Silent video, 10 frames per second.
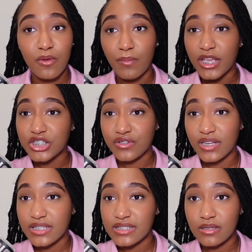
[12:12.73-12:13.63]
make sure it
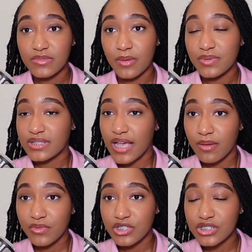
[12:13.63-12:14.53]
is some type of
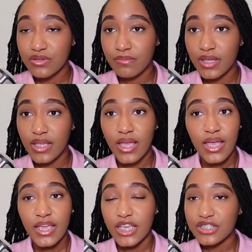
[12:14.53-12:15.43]
time consuming,
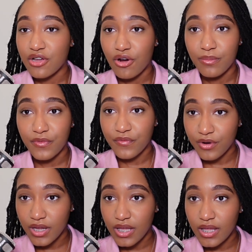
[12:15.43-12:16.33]
it's harm
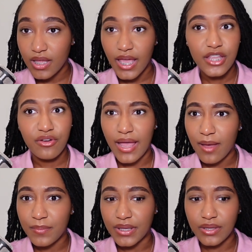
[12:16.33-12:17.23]
free, and you're
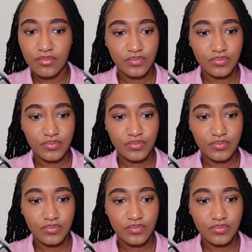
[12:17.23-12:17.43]
happy.